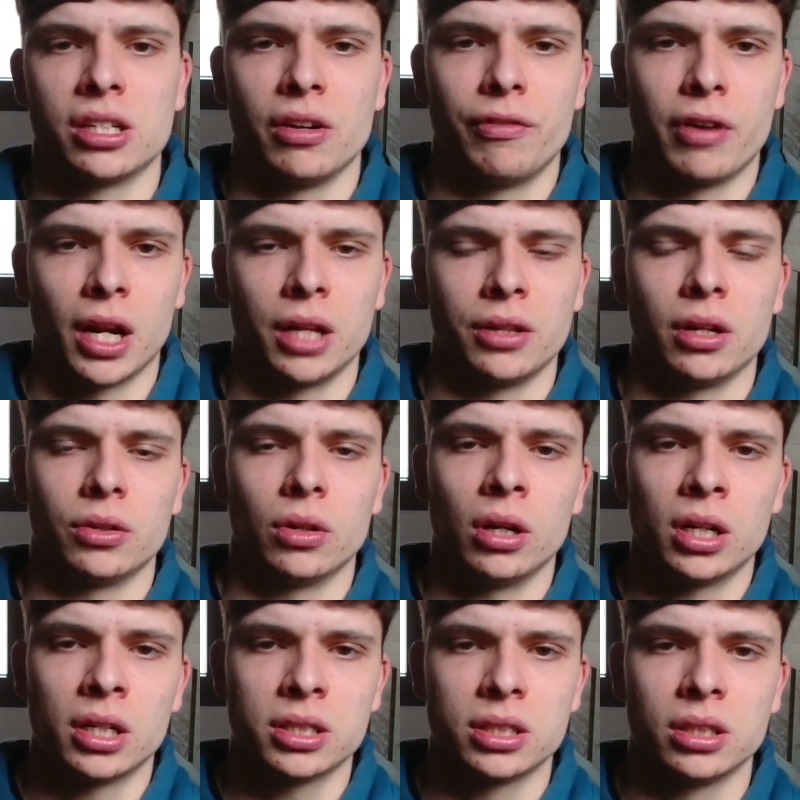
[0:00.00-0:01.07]

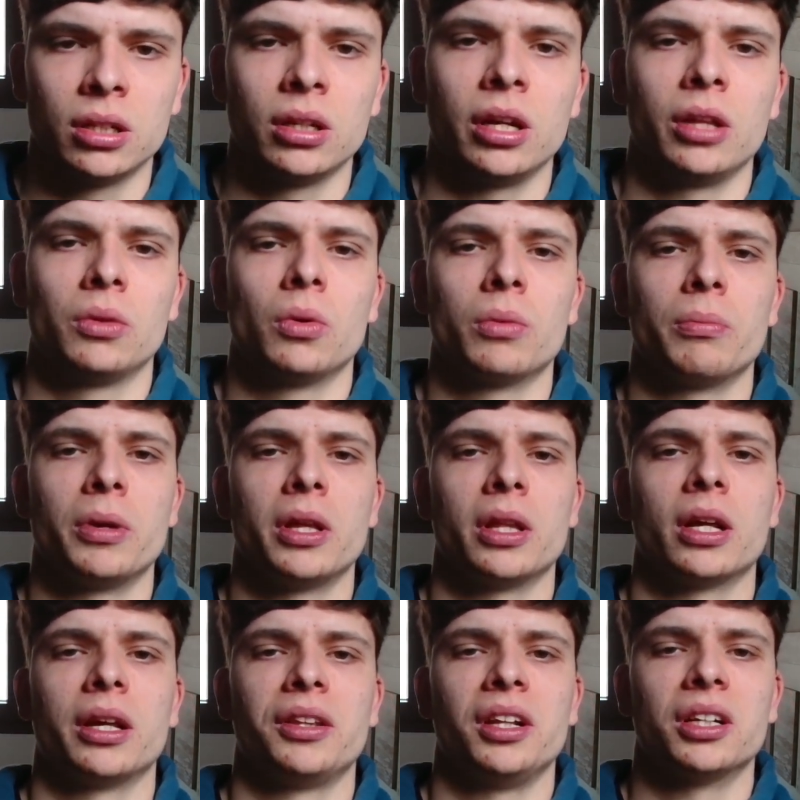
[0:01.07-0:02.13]
$500, it won't be the
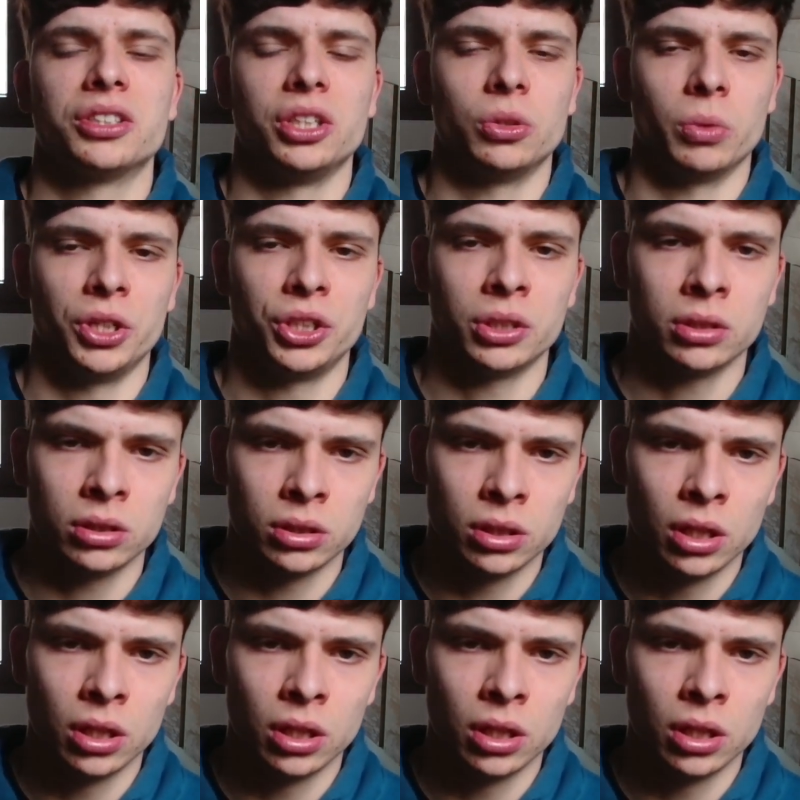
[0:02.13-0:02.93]
ideal situation,